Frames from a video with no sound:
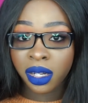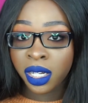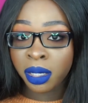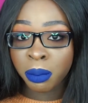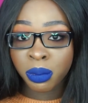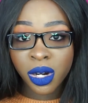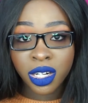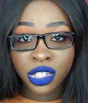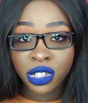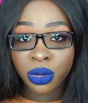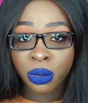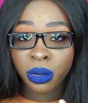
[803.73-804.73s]
a
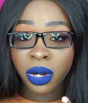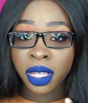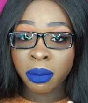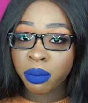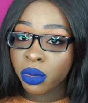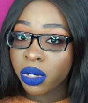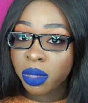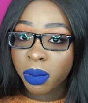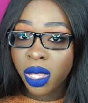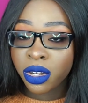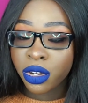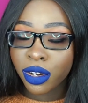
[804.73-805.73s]
brush or a beauty
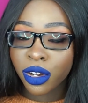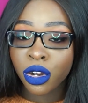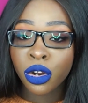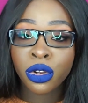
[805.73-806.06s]
blender.